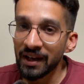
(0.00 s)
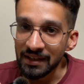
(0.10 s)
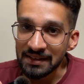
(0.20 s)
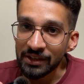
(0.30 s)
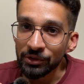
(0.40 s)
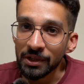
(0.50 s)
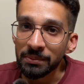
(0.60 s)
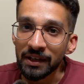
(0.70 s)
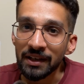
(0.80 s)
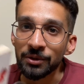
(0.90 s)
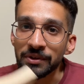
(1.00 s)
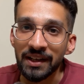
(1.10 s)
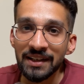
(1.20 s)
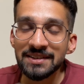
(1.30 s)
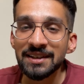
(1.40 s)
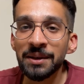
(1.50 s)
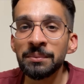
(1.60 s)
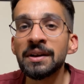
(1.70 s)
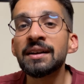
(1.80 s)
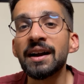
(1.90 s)
I'll see you in the playground the next
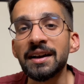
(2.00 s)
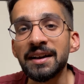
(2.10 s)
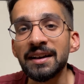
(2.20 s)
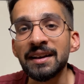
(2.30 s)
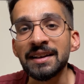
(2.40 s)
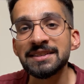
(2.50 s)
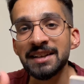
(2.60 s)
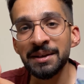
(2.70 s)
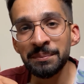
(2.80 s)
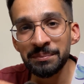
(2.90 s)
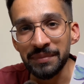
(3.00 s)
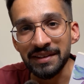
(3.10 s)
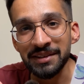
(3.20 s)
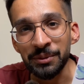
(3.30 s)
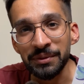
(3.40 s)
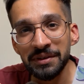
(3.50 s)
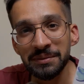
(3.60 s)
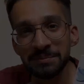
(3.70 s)
time. Until next time, peace out.